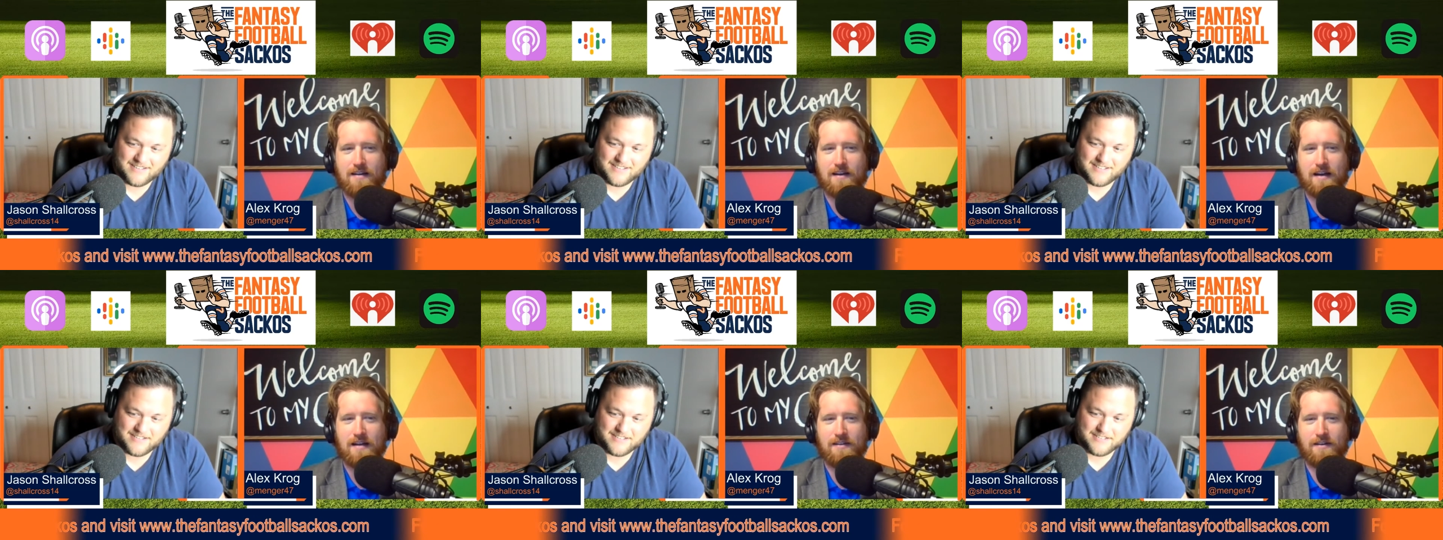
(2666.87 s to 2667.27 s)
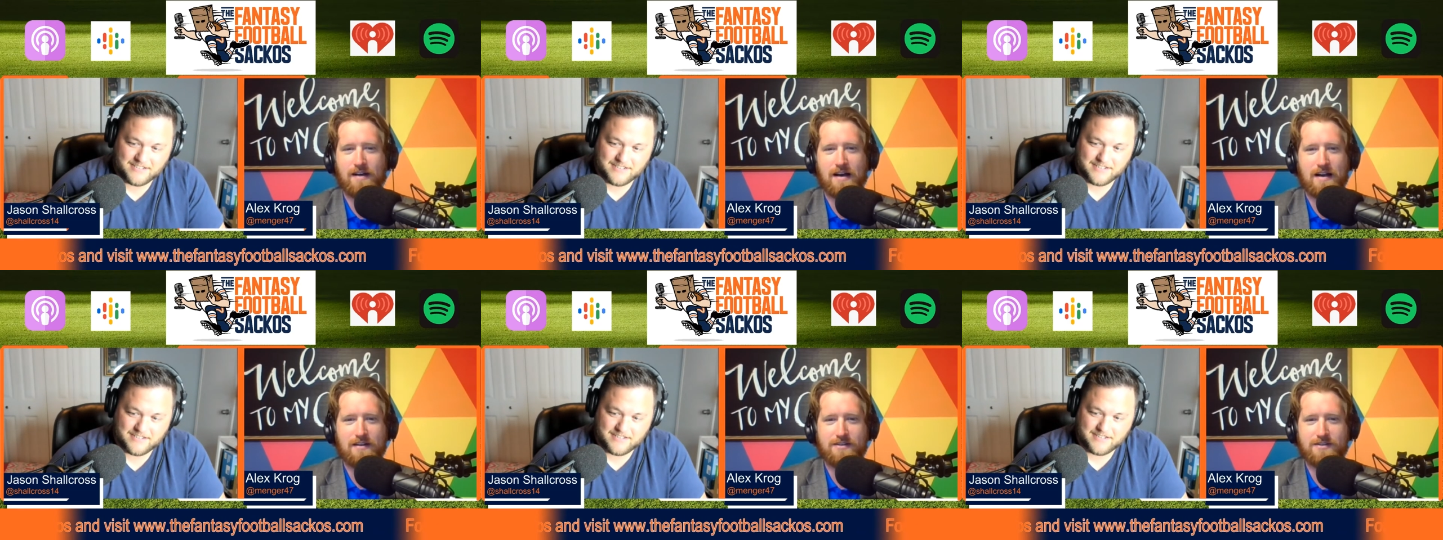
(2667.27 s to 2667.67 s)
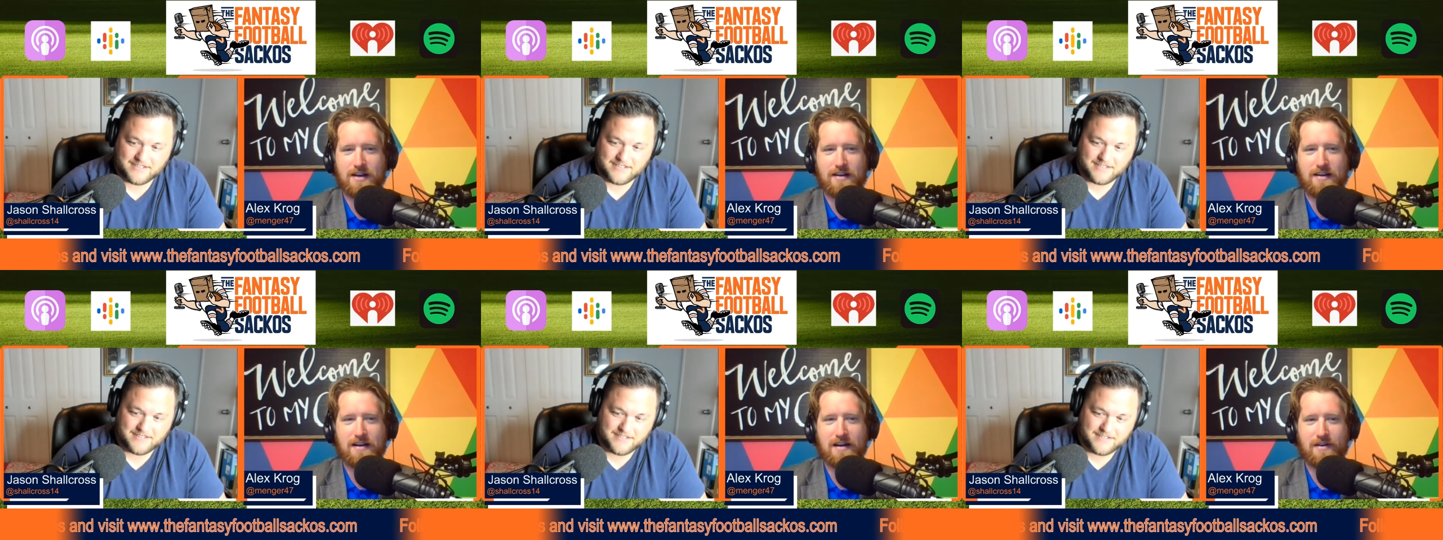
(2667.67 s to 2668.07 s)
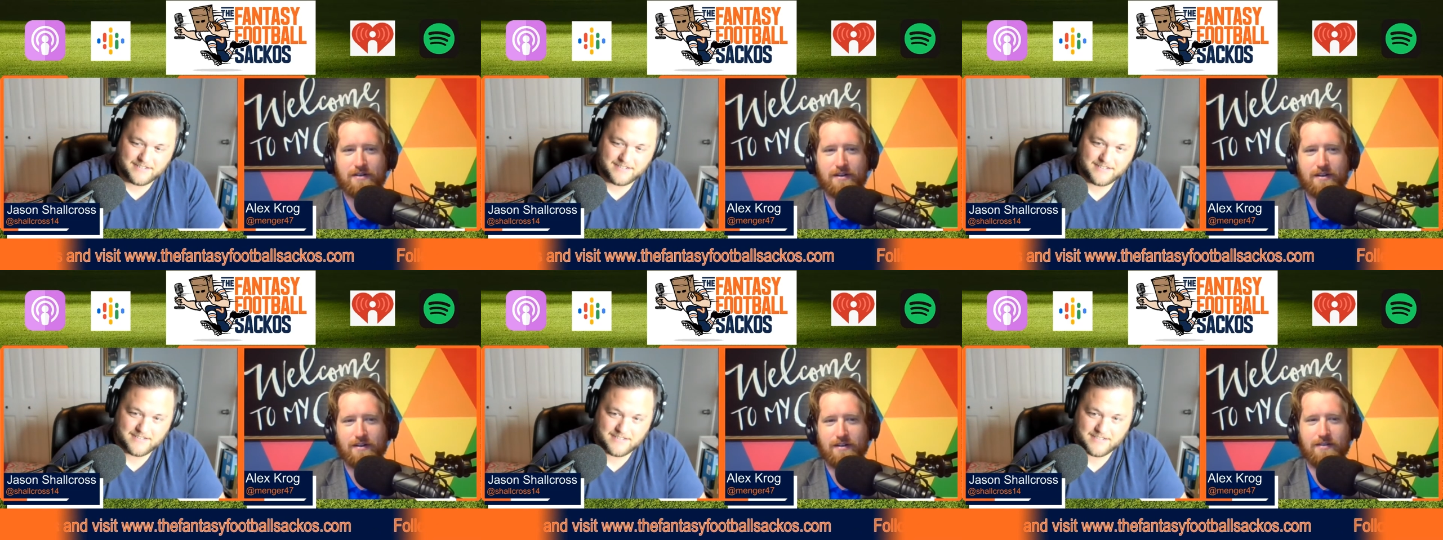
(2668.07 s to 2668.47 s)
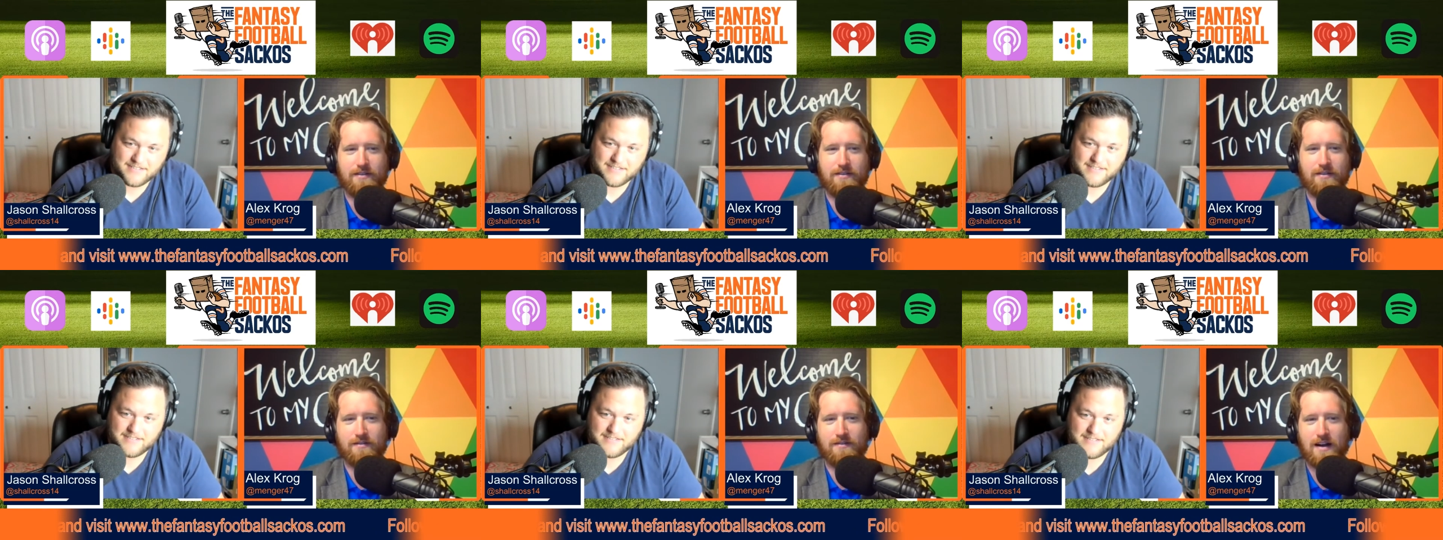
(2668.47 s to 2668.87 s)
Speaker 1: and they're not checking down to
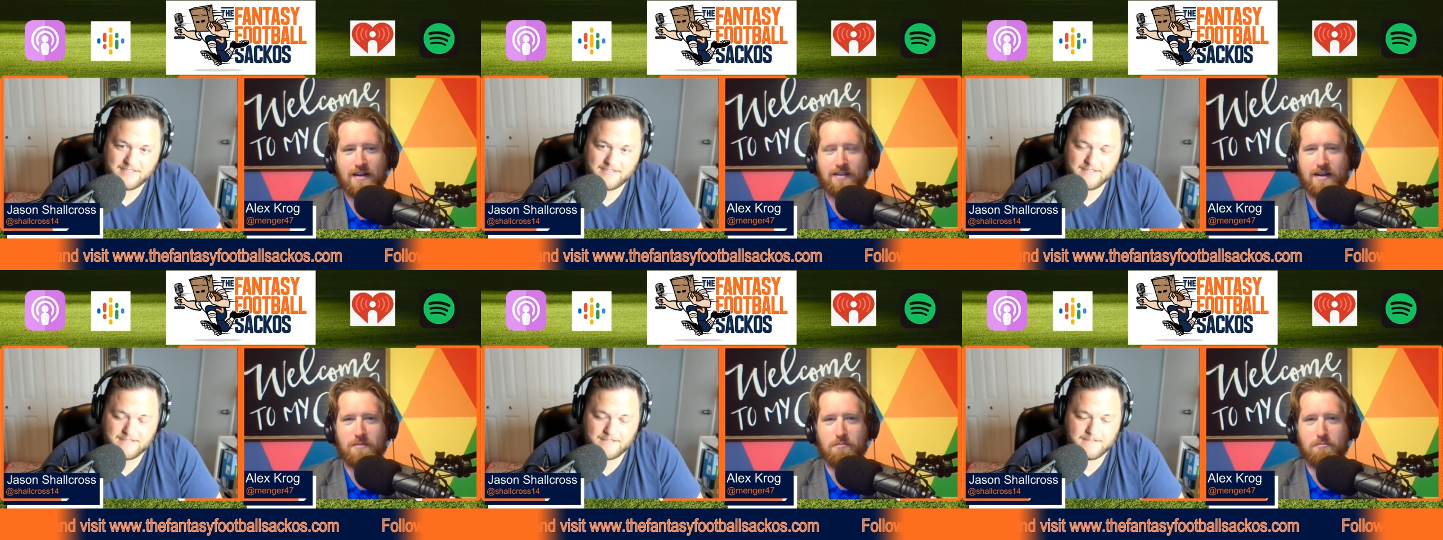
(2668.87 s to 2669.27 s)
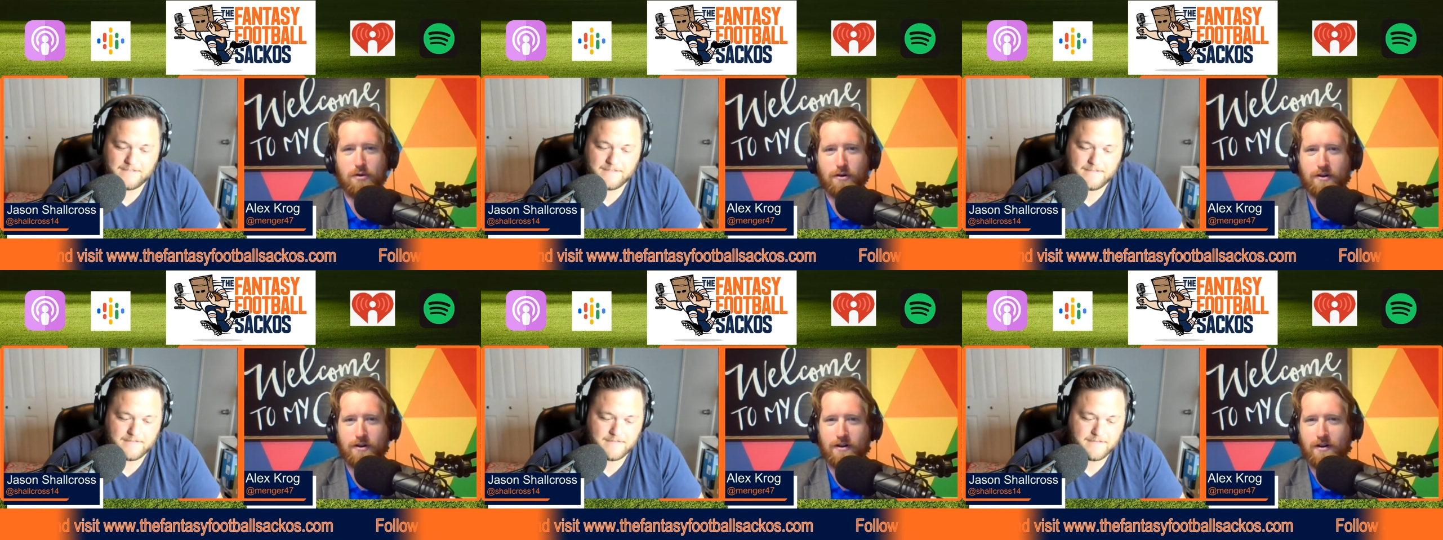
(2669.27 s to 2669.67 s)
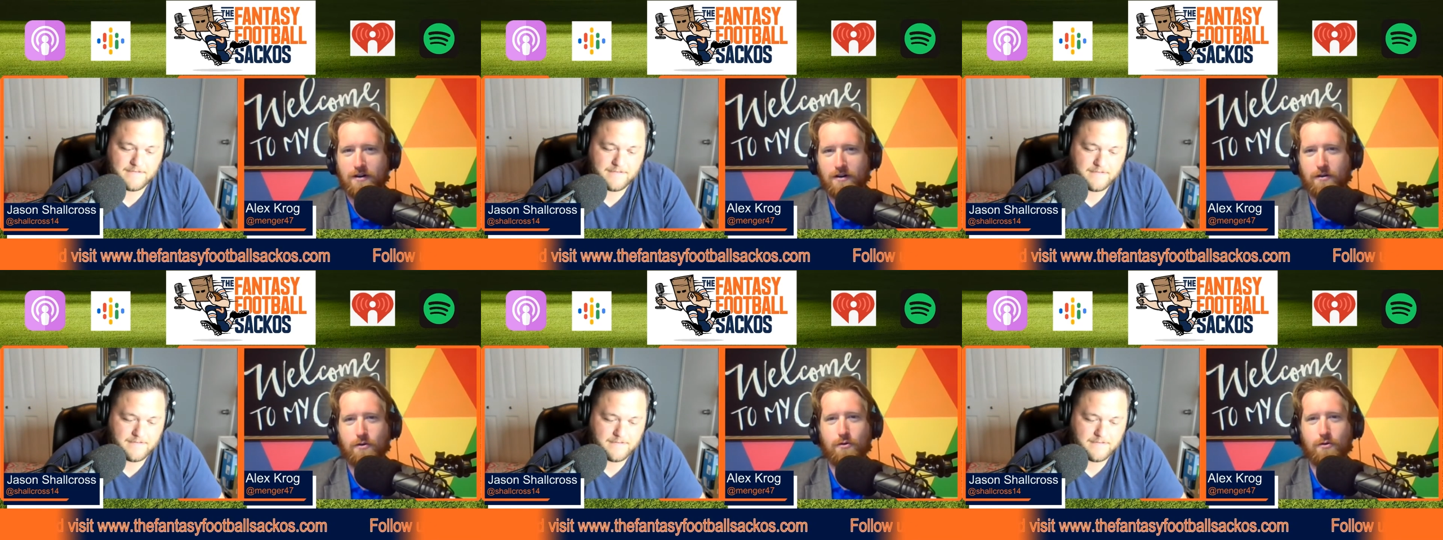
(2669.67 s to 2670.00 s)
Devontae Booker or